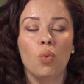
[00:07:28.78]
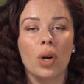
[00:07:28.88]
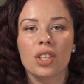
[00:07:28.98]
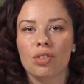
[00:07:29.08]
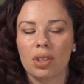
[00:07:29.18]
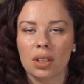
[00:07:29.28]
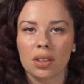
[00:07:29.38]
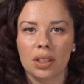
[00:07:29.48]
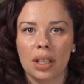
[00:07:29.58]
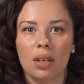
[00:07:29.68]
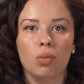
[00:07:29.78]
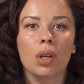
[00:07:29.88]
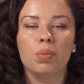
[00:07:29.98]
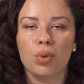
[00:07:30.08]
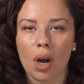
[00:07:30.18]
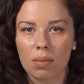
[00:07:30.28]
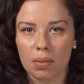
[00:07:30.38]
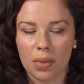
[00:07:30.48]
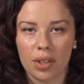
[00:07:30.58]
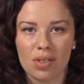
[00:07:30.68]
what triggered it, what
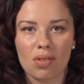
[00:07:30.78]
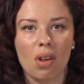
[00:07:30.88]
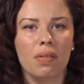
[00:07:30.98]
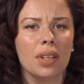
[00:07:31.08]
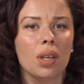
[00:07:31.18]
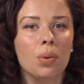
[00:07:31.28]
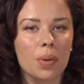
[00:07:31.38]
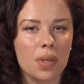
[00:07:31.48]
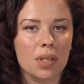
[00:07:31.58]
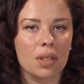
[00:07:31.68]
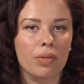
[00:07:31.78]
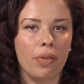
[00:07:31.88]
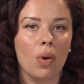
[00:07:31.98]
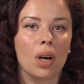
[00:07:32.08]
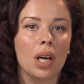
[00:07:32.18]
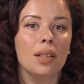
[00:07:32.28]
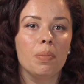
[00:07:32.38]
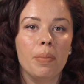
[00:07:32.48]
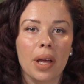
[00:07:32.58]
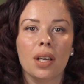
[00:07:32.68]
problem are you solving, who is it for, the
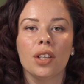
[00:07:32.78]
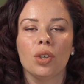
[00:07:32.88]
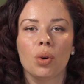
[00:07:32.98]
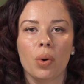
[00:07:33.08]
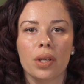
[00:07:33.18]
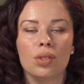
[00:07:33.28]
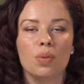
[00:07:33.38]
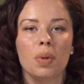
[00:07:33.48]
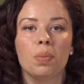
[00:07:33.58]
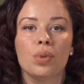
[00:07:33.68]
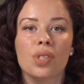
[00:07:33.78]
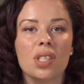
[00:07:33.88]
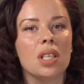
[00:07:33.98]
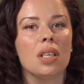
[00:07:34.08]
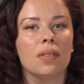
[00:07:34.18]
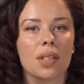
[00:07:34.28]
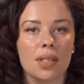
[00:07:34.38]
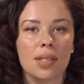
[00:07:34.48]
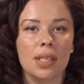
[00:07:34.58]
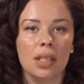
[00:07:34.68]
better you're going to be perceived as
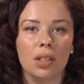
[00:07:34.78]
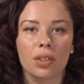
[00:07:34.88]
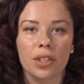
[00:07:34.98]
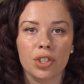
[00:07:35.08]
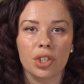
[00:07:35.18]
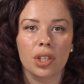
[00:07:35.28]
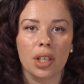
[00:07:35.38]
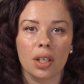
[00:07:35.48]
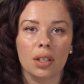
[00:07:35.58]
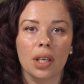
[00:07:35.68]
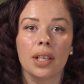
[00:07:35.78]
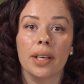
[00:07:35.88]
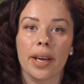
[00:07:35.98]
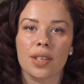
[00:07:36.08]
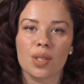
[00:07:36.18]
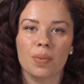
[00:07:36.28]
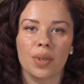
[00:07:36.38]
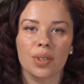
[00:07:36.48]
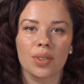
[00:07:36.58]
a senior engineer and an expert.